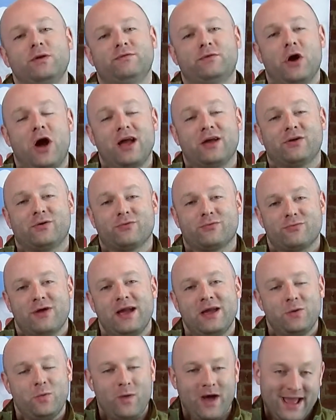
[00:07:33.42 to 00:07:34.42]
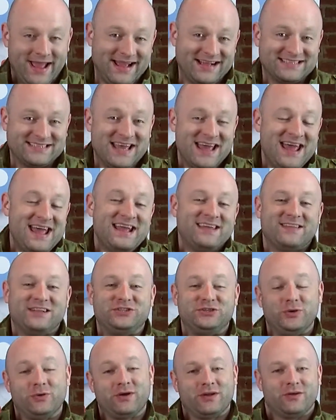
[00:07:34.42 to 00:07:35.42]
we've got great ways
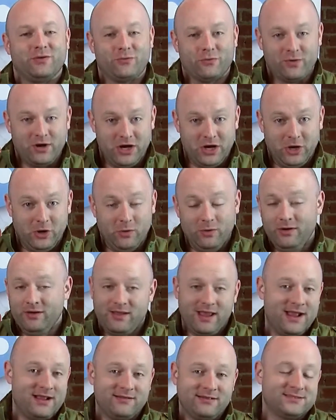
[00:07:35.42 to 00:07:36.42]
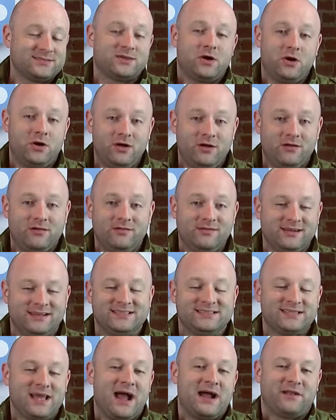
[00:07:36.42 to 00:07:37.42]
that you can grow, and it's all
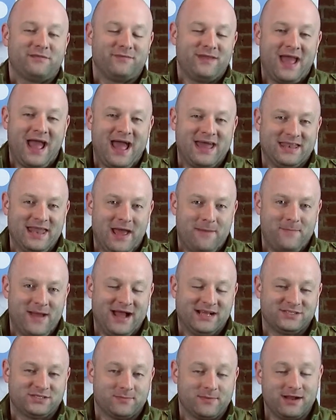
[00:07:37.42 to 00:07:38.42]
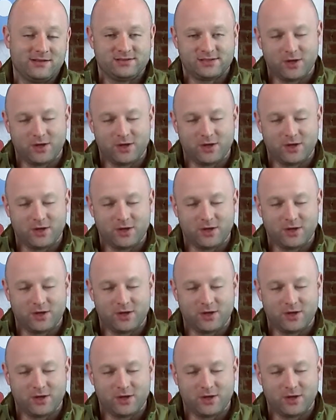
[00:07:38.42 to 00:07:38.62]
inside of the AdLab Mastermind.